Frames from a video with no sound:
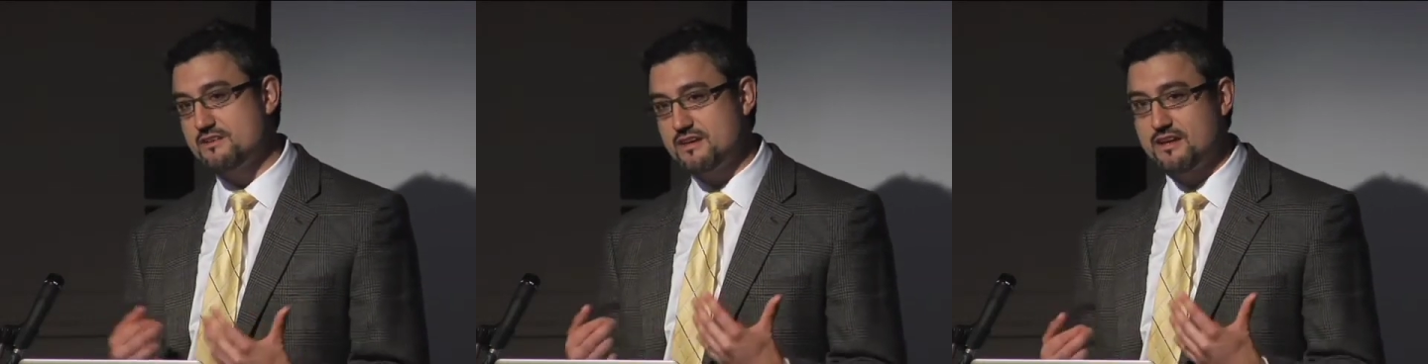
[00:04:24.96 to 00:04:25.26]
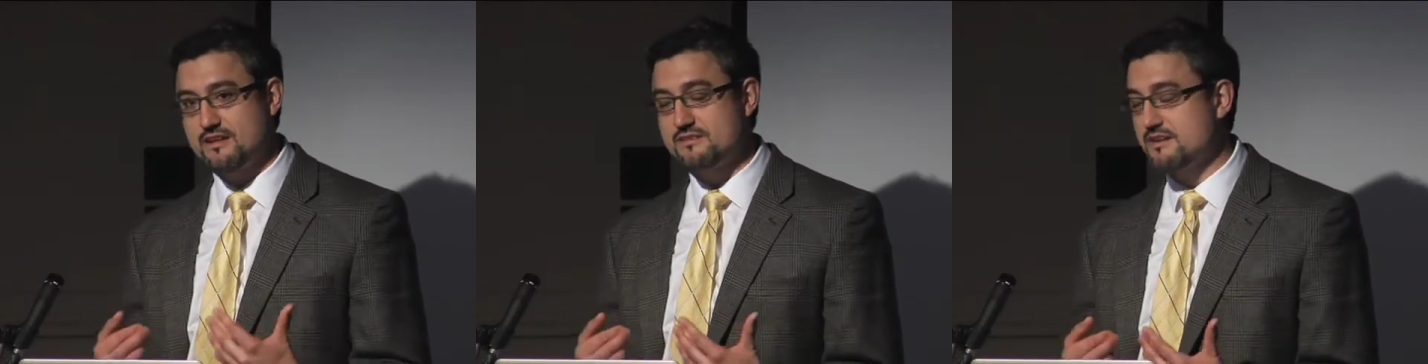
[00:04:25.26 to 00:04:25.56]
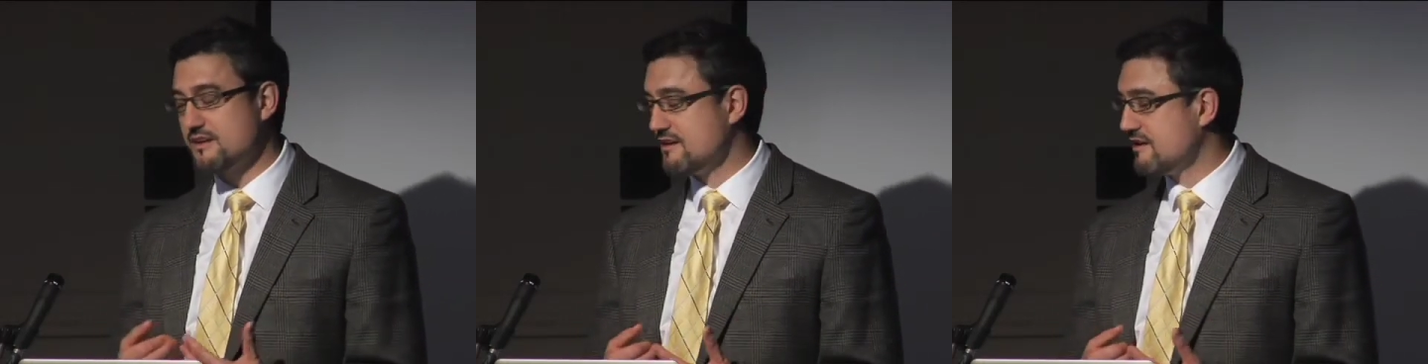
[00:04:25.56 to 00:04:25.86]
And
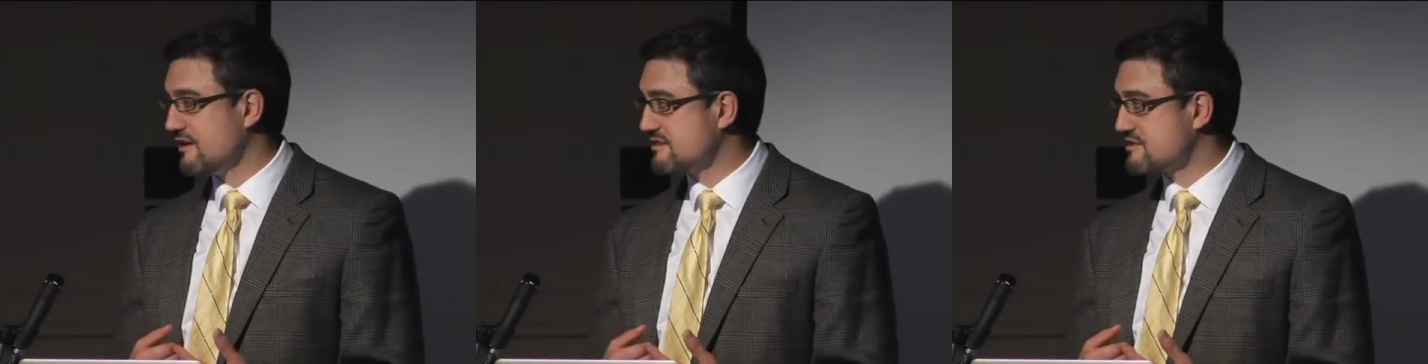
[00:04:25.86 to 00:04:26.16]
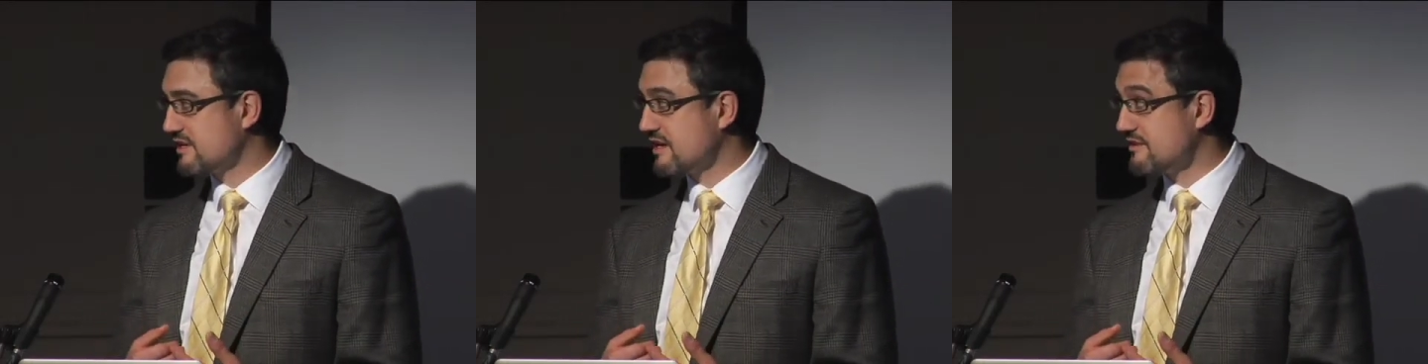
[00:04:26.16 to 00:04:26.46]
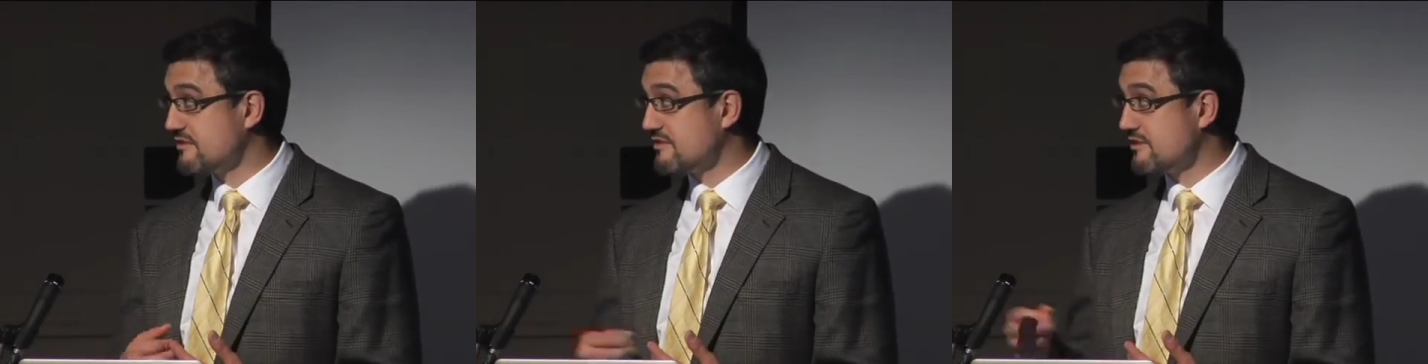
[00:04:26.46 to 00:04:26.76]
and so again,
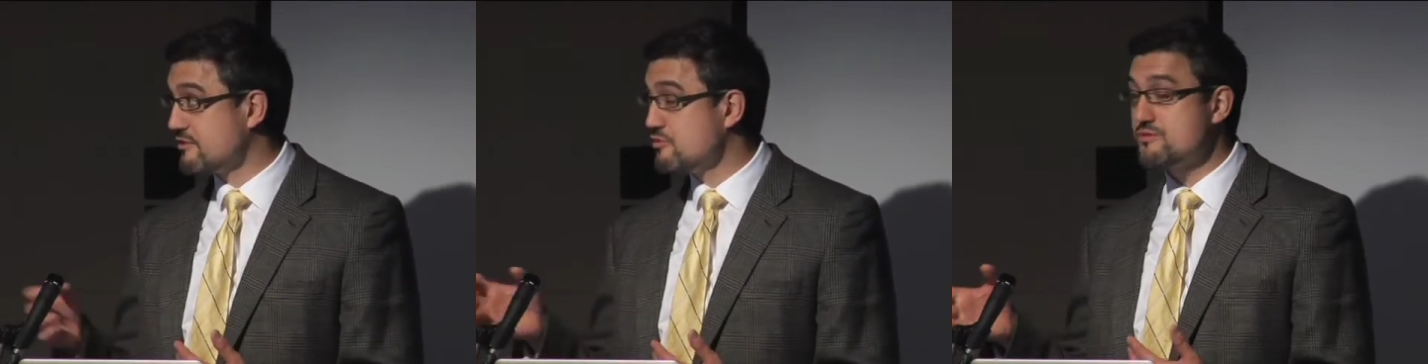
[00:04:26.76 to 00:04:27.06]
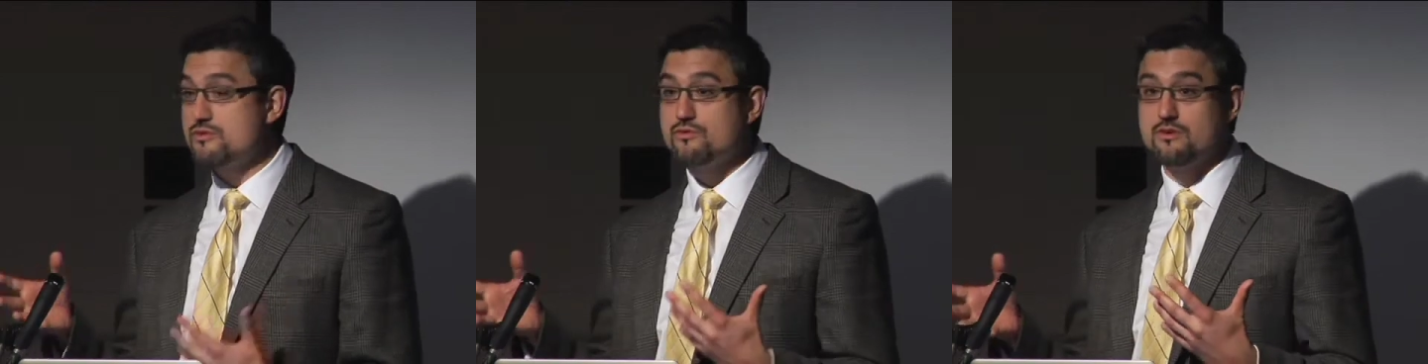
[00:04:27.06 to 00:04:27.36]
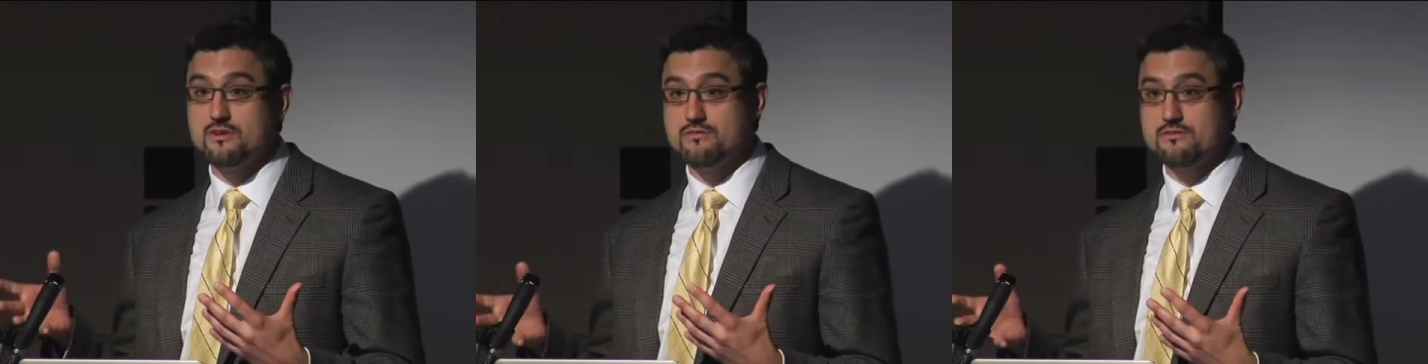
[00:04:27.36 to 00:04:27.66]
this is a new
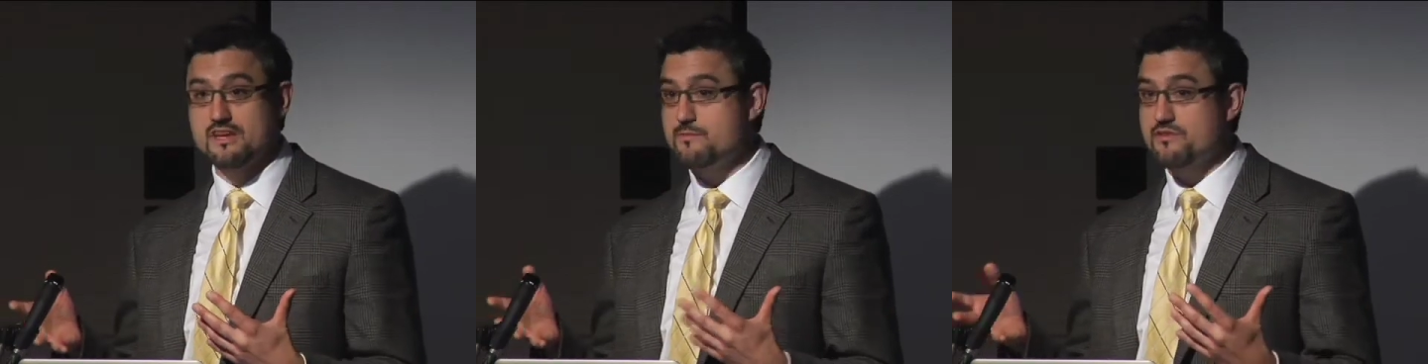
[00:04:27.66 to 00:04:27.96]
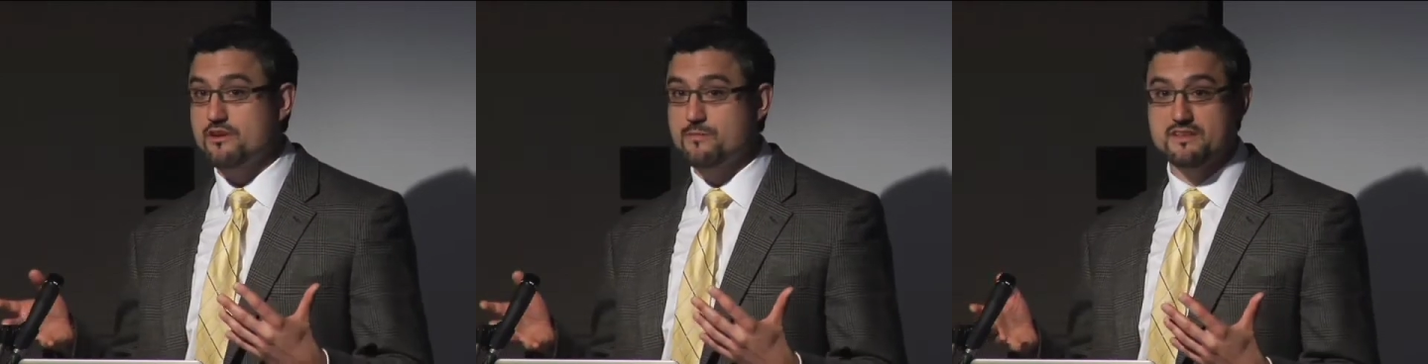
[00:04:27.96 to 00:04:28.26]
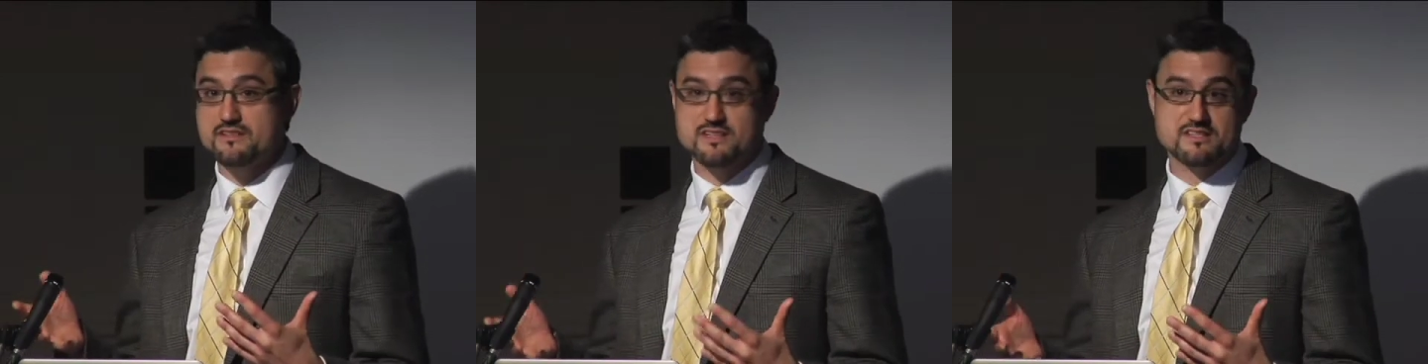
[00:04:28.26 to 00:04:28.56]
tool. Chemotherapy,
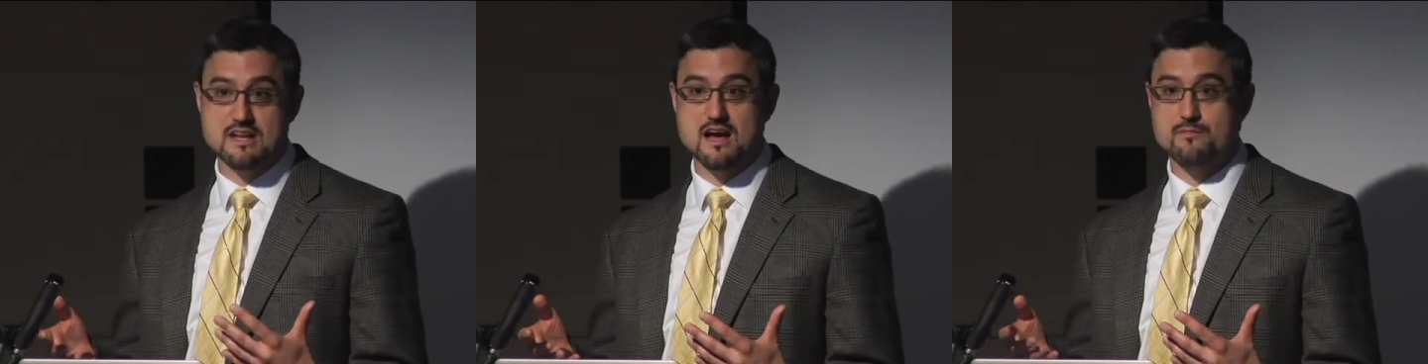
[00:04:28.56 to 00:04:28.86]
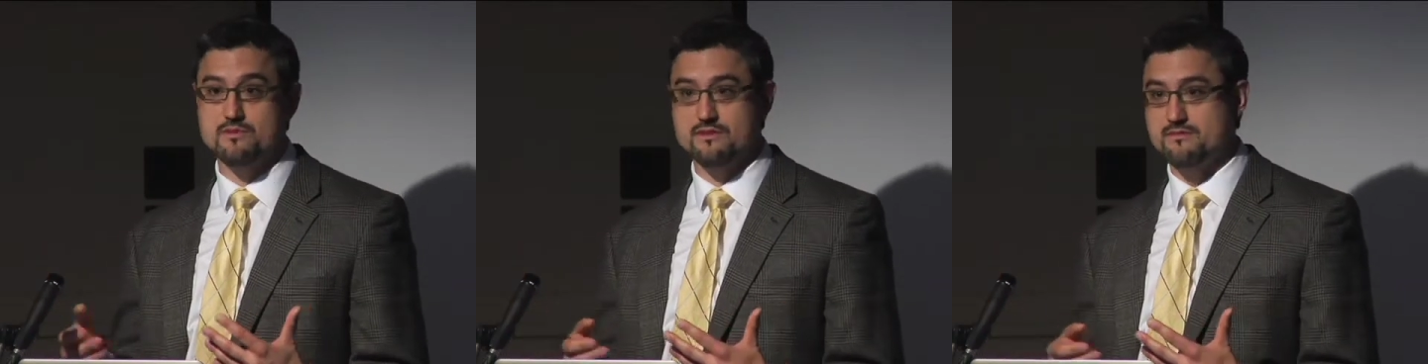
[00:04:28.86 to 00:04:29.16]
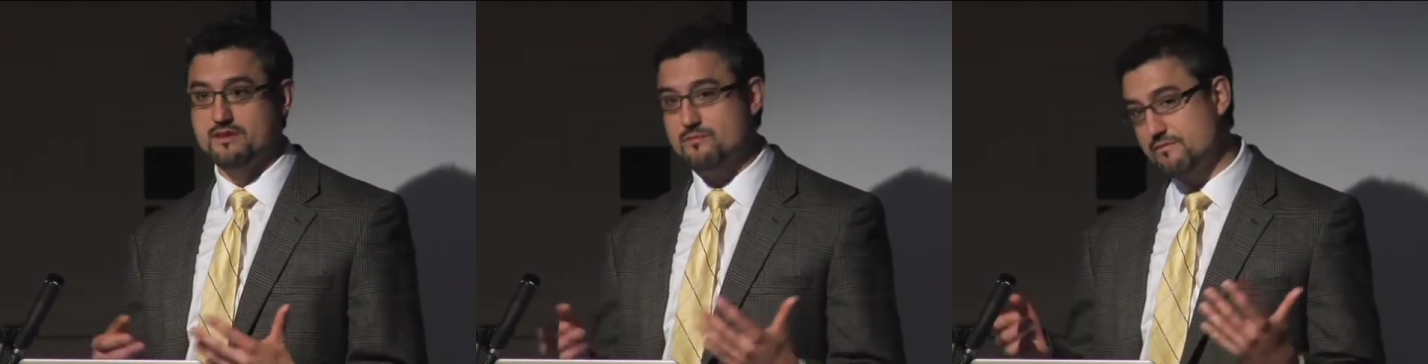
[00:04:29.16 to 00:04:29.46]
this doesn't happen.
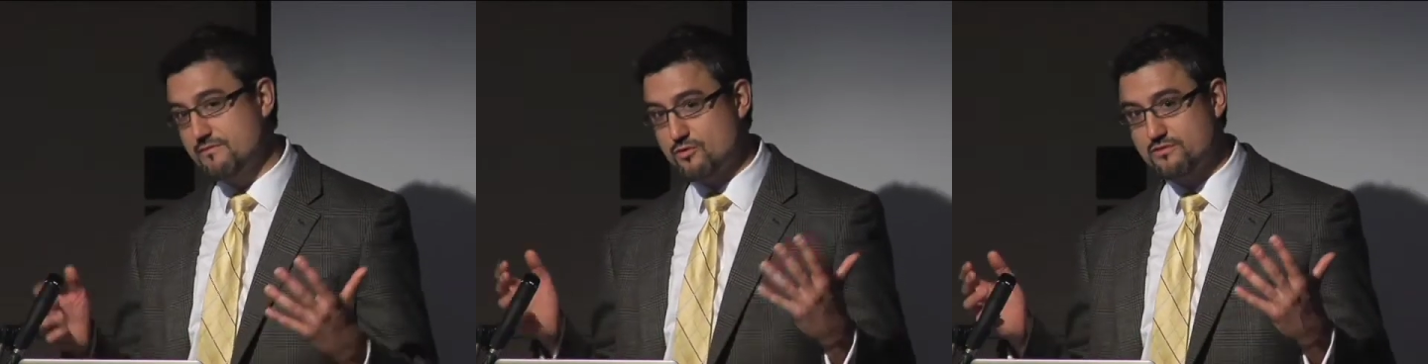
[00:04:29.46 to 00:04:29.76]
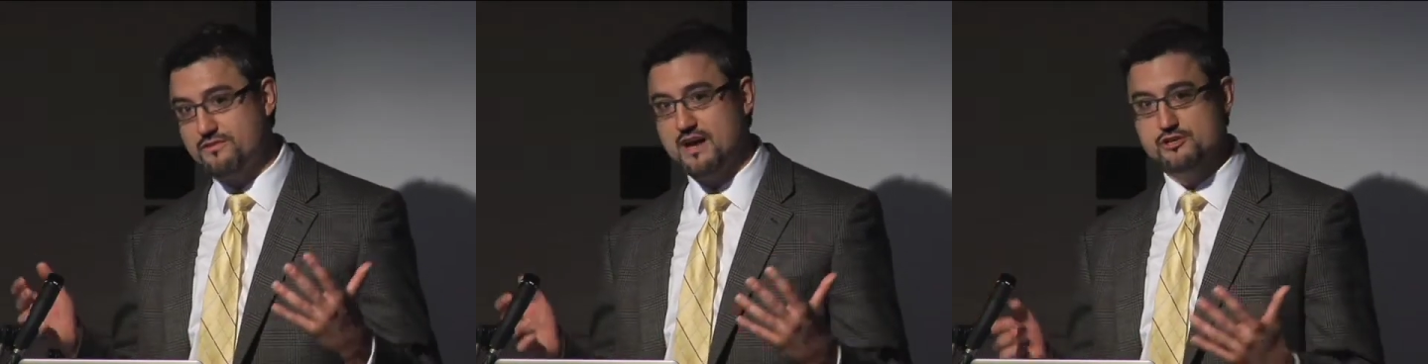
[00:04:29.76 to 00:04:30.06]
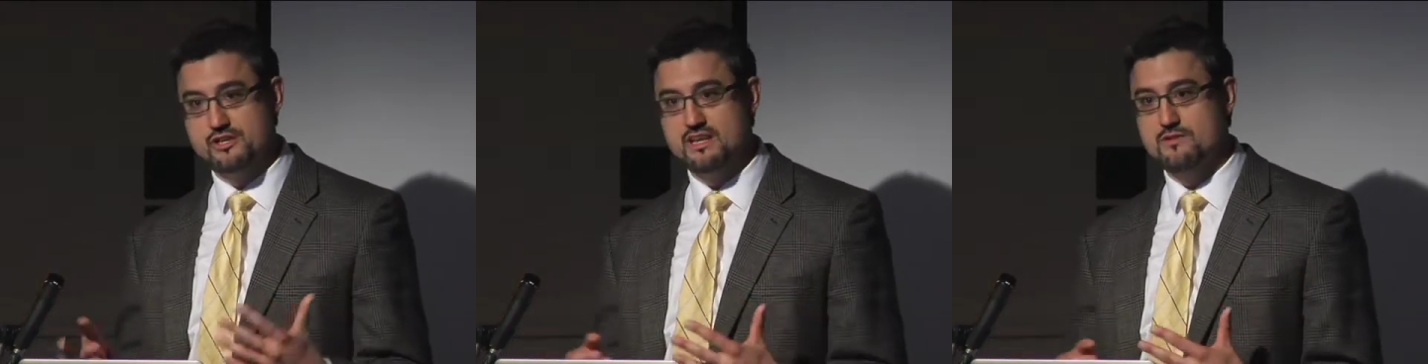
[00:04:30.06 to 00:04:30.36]
Chemo,
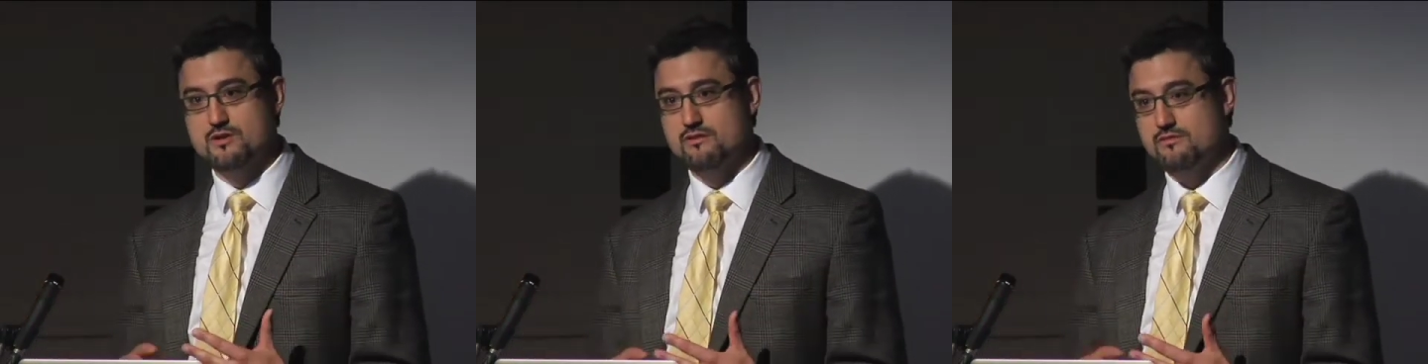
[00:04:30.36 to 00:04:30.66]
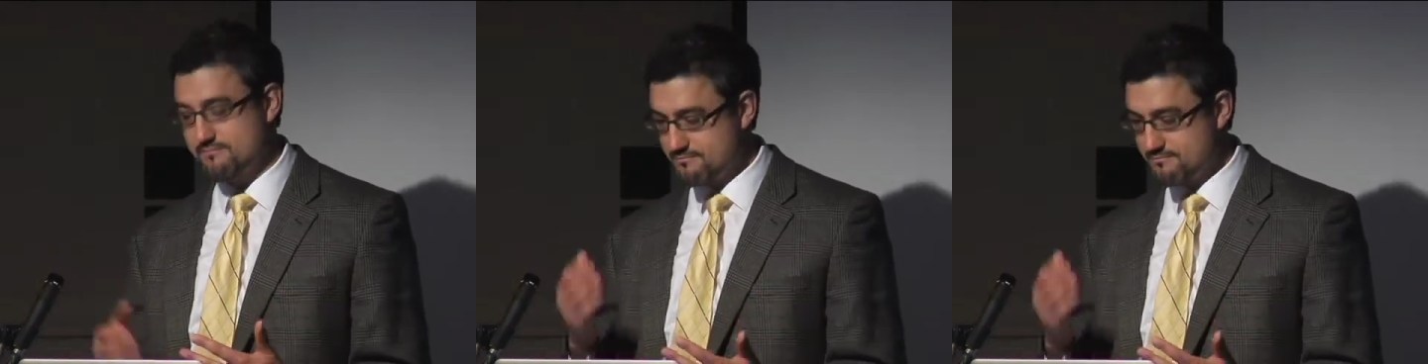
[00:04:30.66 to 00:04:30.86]
old-fashioned chemo,